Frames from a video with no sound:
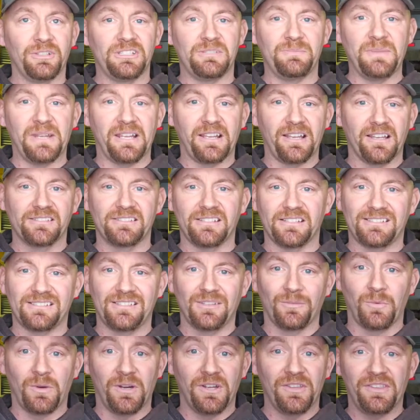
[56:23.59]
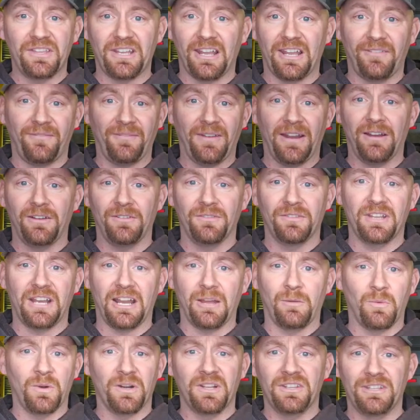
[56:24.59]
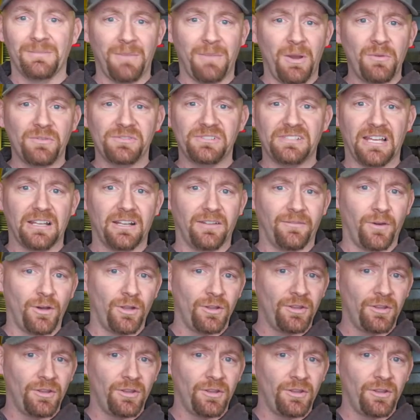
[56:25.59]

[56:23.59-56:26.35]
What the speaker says: it's because it's the one that I found that I wanted the most out of all